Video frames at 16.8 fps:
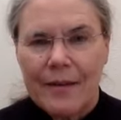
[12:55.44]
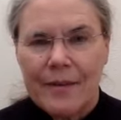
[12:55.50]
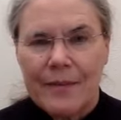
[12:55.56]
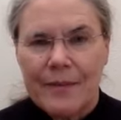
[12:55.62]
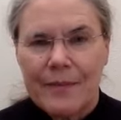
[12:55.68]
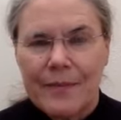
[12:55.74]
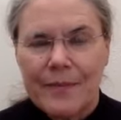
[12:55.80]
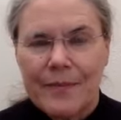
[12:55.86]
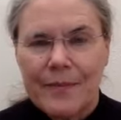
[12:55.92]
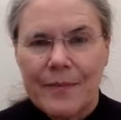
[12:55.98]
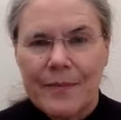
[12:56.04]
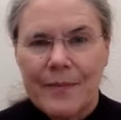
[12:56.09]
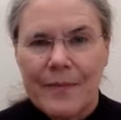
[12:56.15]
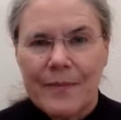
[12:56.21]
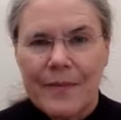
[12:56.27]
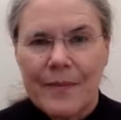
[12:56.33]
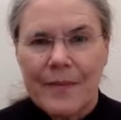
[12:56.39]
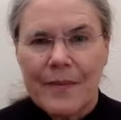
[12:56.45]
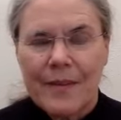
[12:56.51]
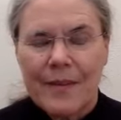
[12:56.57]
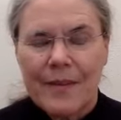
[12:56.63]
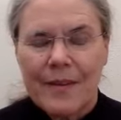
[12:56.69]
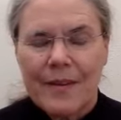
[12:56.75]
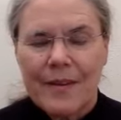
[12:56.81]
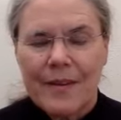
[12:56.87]

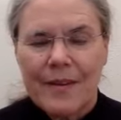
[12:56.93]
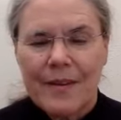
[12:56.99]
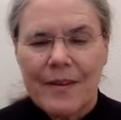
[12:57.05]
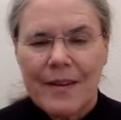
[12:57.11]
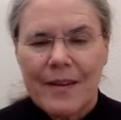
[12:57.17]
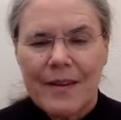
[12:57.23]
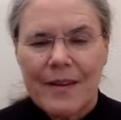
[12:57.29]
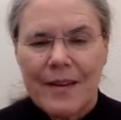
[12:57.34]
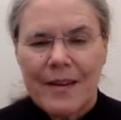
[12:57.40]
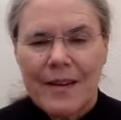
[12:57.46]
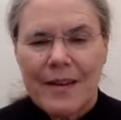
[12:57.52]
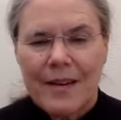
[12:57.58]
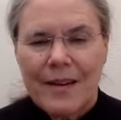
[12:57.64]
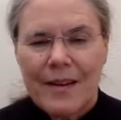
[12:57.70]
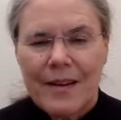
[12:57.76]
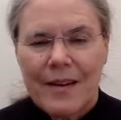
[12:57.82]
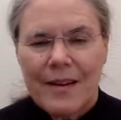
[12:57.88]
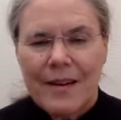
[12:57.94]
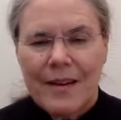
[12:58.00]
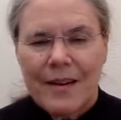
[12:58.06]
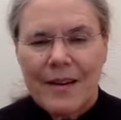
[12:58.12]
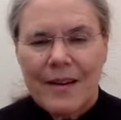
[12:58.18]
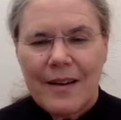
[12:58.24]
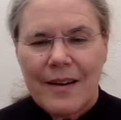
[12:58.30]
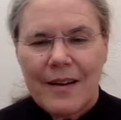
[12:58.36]

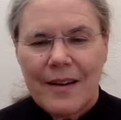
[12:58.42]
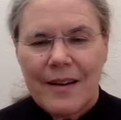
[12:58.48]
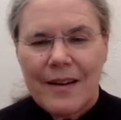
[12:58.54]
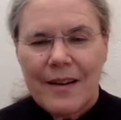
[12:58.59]
Nobody speaks.